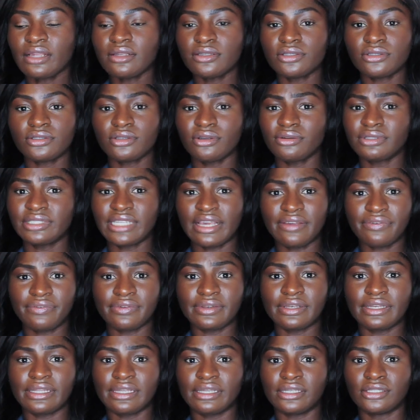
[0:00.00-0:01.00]
And so
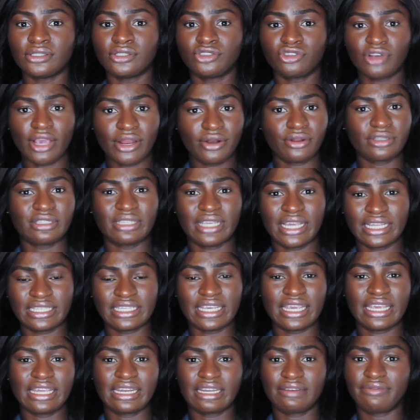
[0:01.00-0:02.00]
definitely try not to get
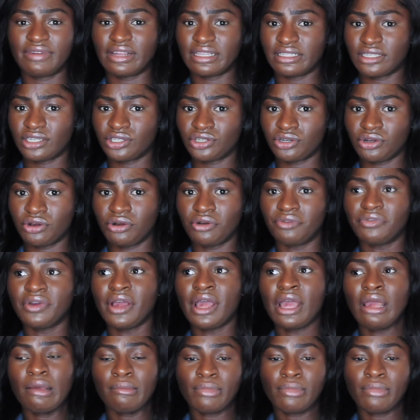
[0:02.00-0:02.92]
taken advantage of,